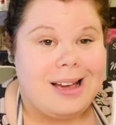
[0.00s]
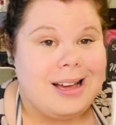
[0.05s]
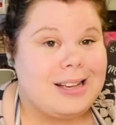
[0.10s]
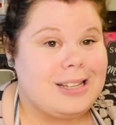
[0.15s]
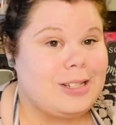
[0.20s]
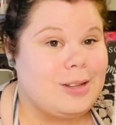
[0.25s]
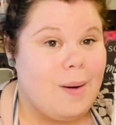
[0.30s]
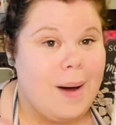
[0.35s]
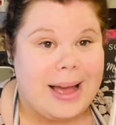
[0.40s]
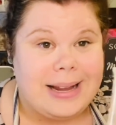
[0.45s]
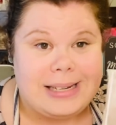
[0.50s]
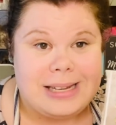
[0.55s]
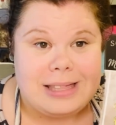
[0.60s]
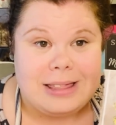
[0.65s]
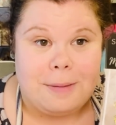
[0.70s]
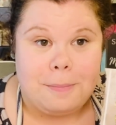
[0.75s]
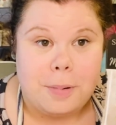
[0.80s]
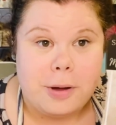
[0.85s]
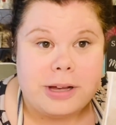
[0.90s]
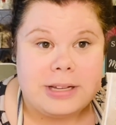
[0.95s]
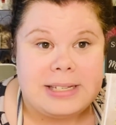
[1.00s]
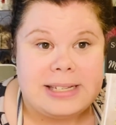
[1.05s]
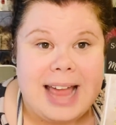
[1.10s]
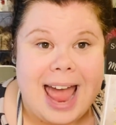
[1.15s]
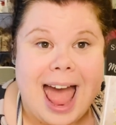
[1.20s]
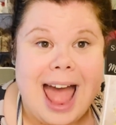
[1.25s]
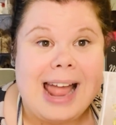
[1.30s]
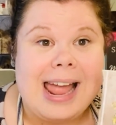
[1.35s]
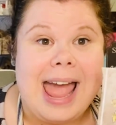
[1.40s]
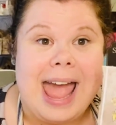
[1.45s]
So I did the book
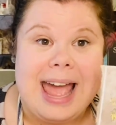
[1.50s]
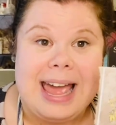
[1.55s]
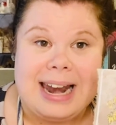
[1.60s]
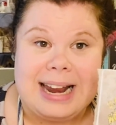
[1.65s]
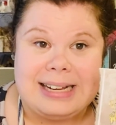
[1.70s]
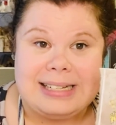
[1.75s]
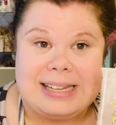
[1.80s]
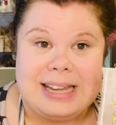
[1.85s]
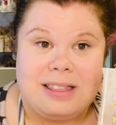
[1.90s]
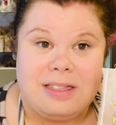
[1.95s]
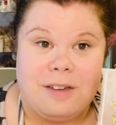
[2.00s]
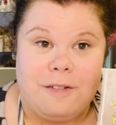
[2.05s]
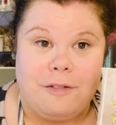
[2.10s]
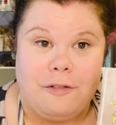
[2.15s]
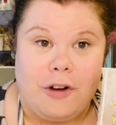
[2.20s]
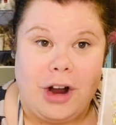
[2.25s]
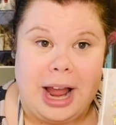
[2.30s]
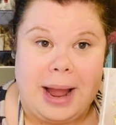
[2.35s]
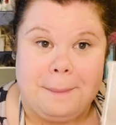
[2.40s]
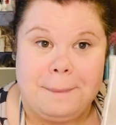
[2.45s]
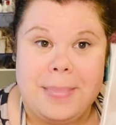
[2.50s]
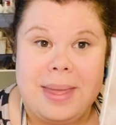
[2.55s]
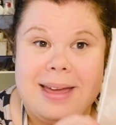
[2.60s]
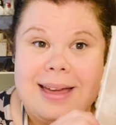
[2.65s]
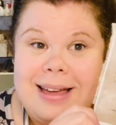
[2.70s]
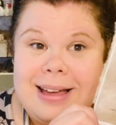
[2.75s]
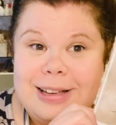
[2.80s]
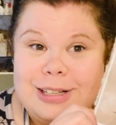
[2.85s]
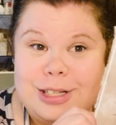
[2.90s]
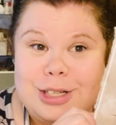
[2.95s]
stack and I did the frame.
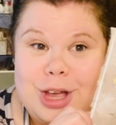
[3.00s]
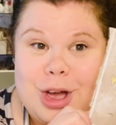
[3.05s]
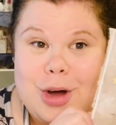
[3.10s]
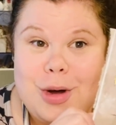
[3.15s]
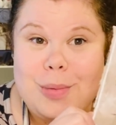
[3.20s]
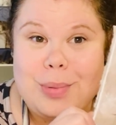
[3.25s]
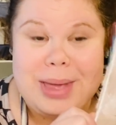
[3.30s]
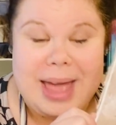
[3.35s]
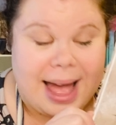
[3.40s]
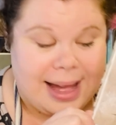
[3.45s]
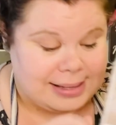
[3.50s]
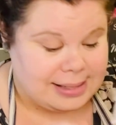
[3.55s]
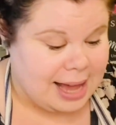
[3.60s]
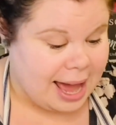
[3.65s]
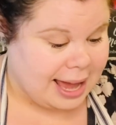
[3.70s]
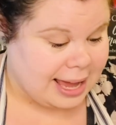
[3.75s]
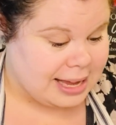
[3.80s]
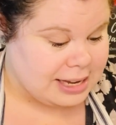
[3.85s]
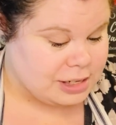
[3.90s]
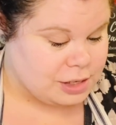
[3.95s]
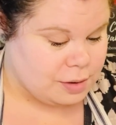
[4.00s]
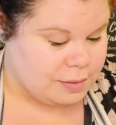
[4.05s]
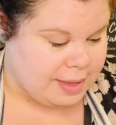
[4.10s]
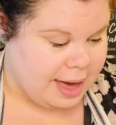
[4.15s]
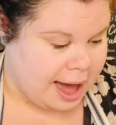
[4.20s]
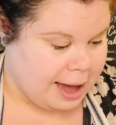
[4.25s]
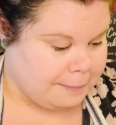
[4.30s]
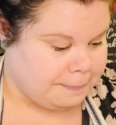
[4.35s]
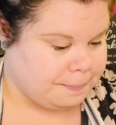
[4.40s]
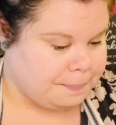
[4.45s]
So yes, I can do that.